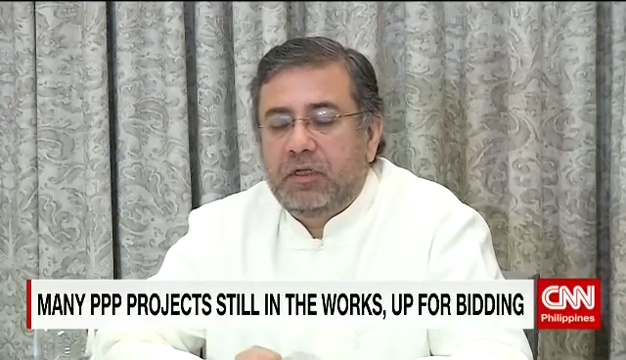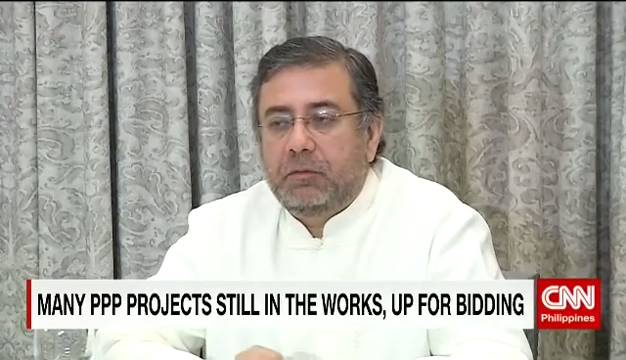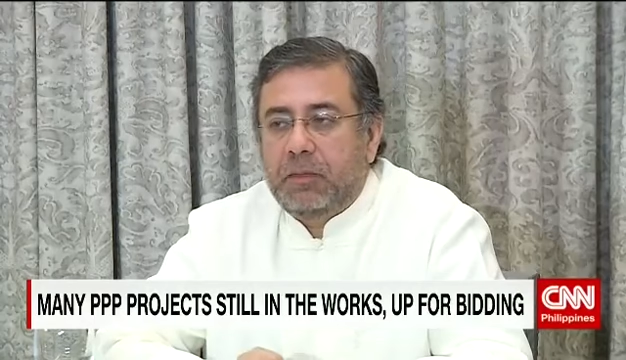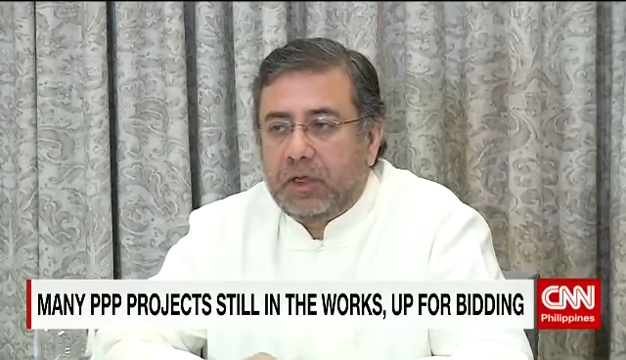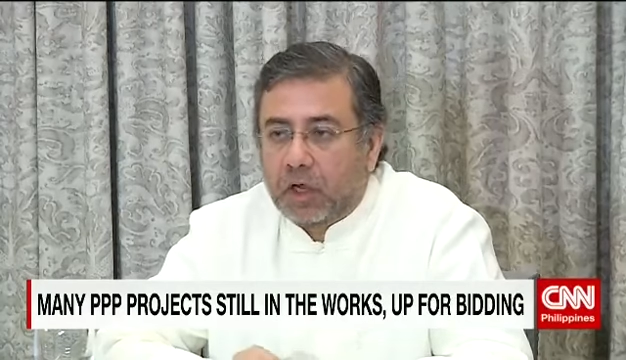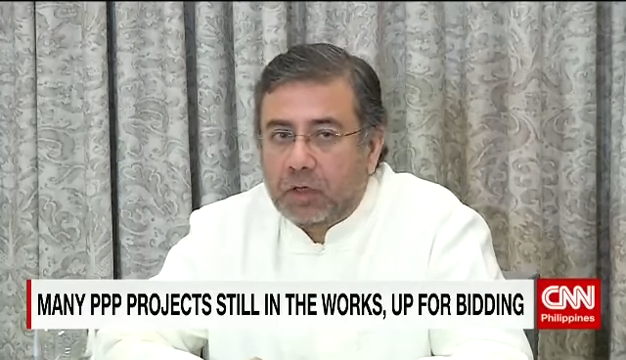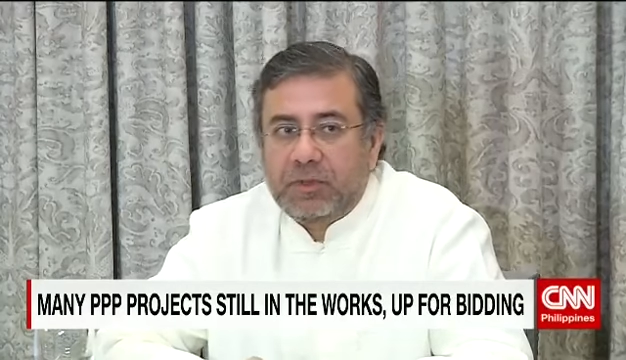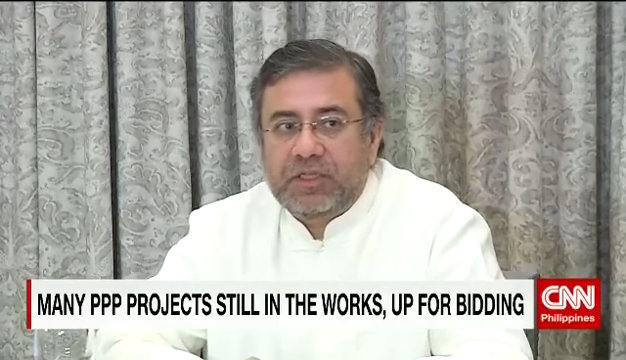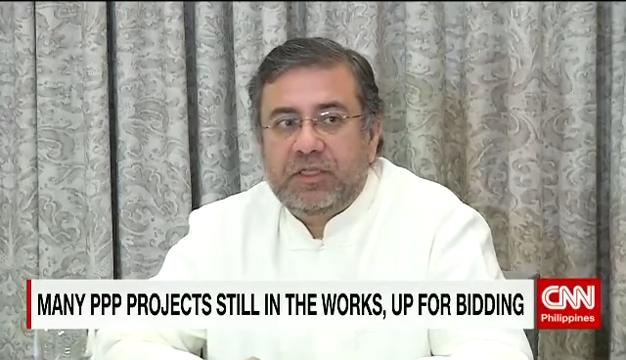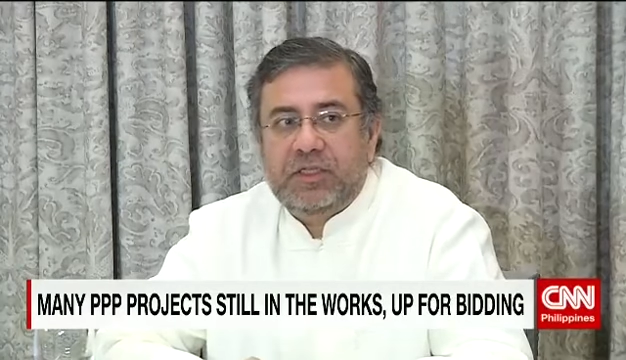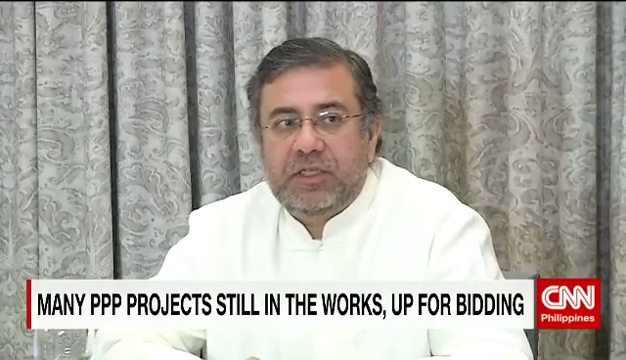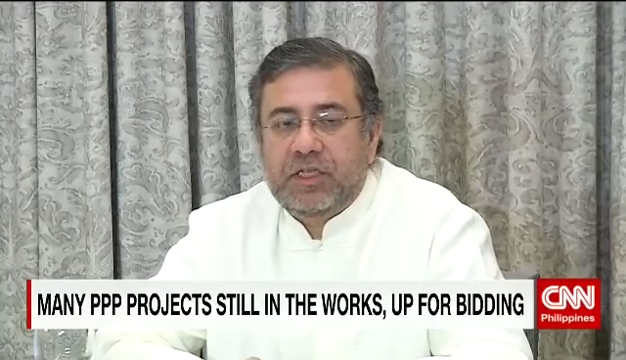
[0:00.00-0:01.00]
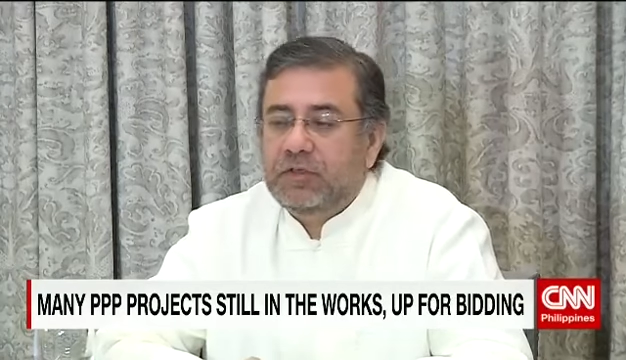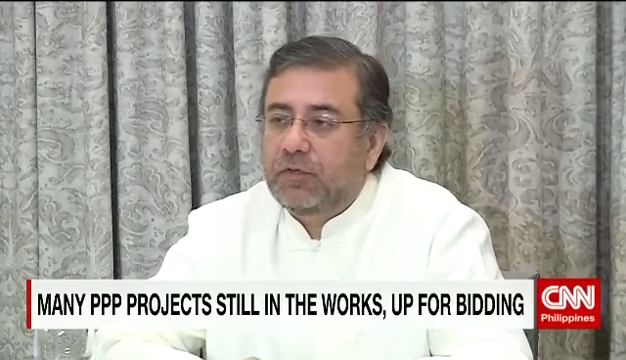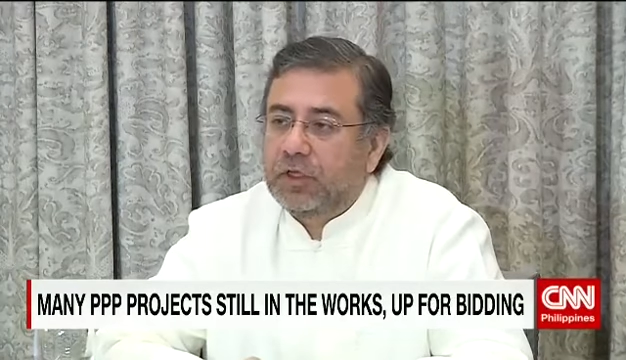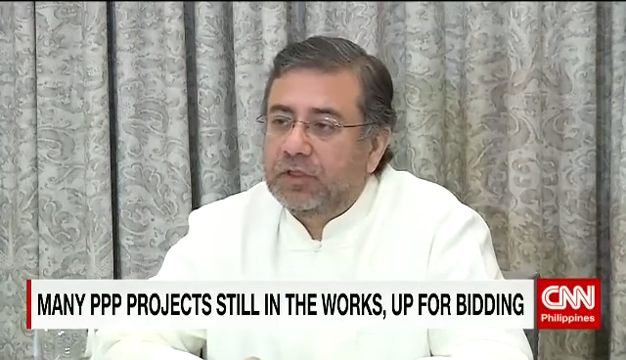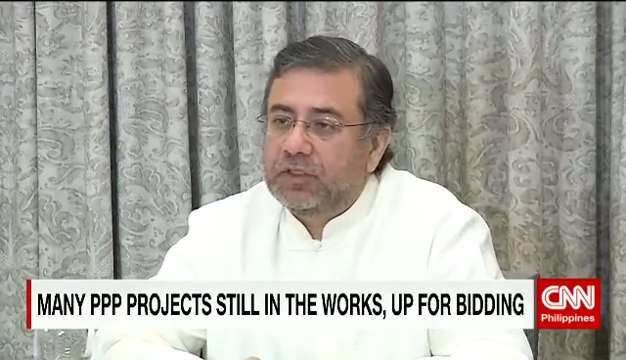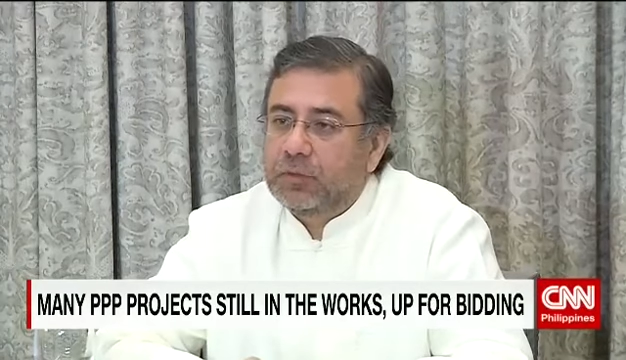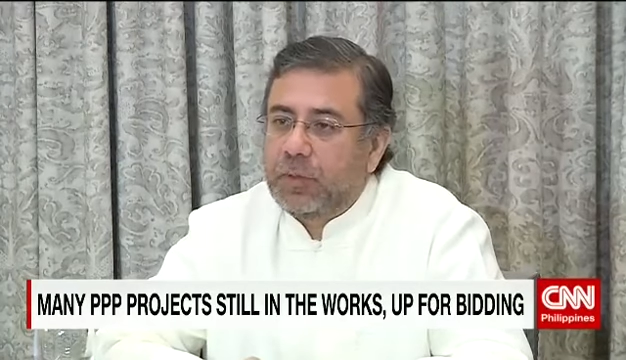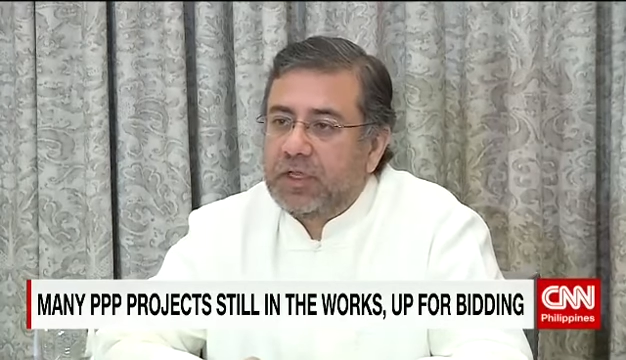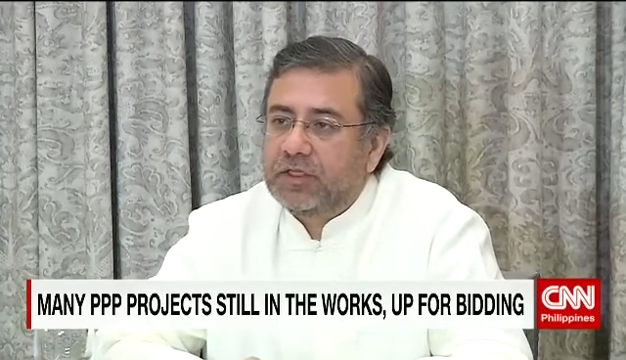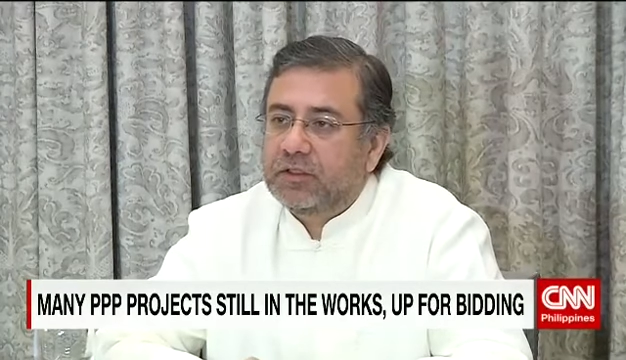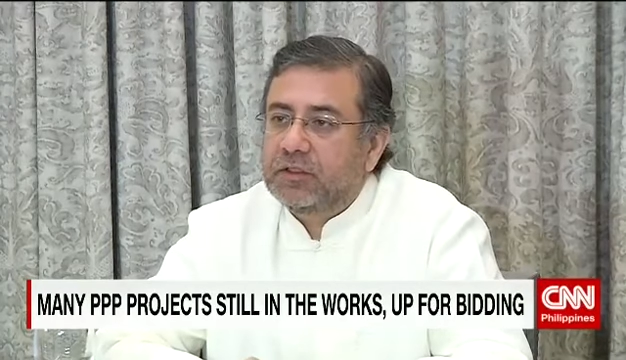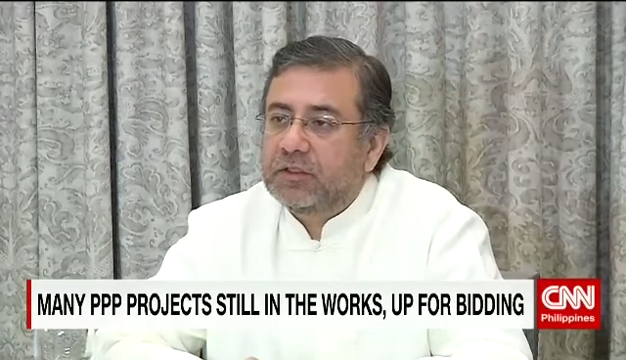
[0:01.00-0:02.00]
may not be successful in this space
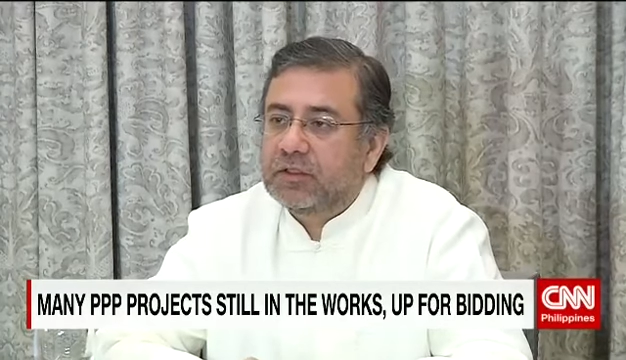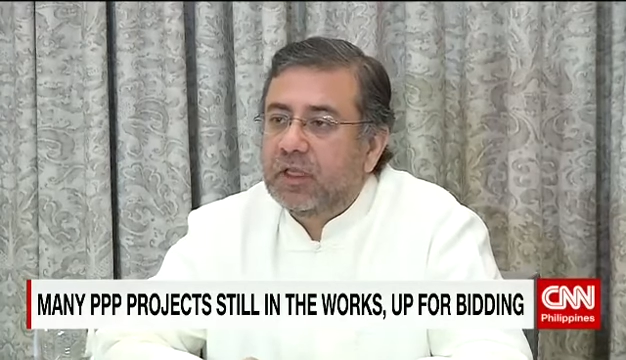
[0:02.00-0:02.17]
is